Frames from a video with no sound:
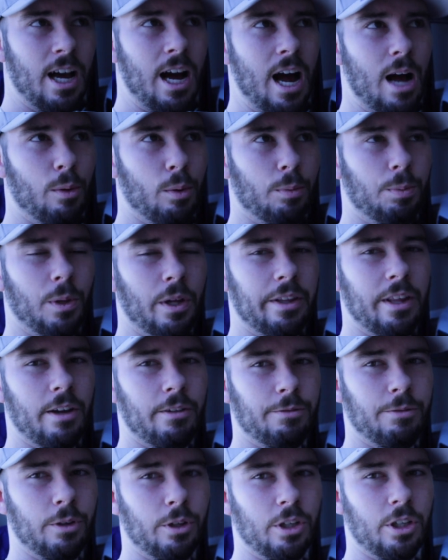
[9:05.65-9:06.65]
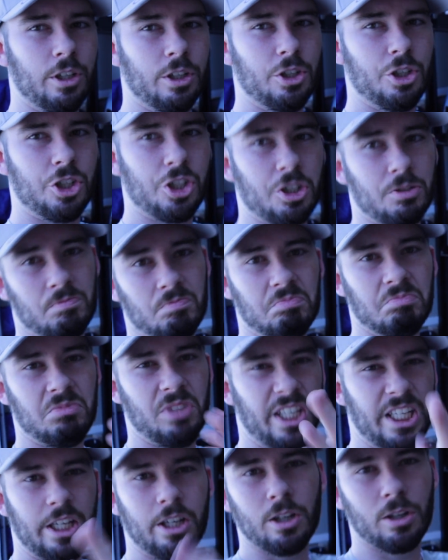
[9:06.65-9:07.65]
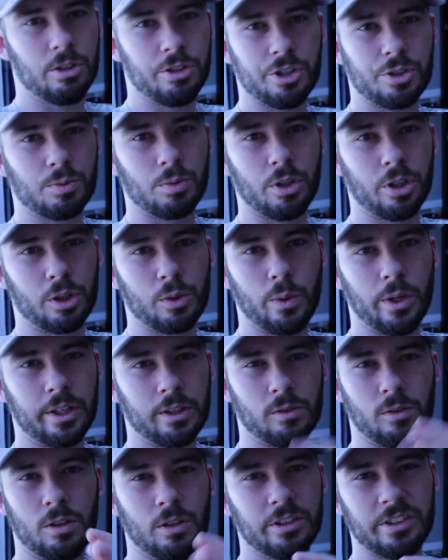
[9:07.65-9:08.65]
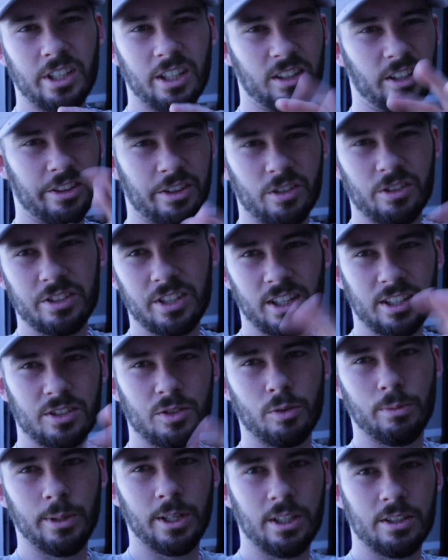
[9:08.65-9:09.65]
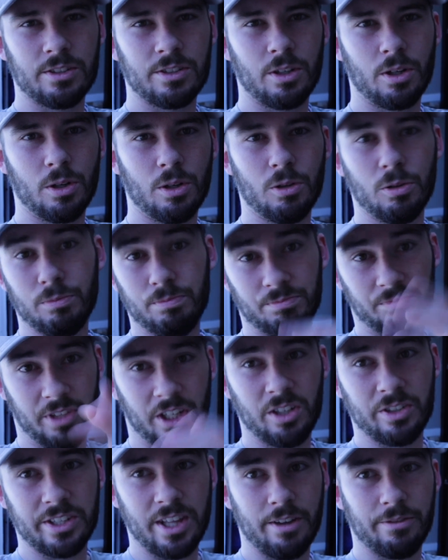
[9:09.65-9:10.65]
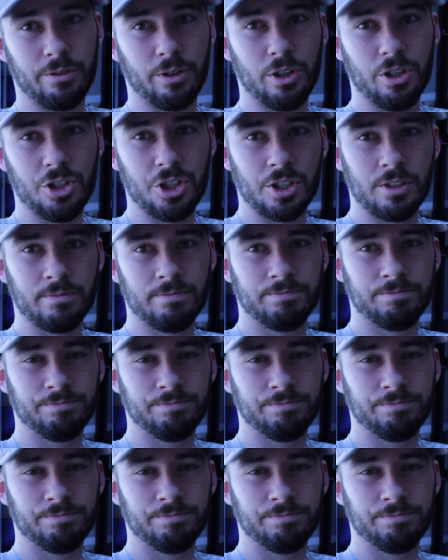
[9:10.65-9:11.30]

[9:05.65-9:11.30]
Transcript: I will play that footage here just really quick. It would only take like 30 seconds to a minute, so here's that footage.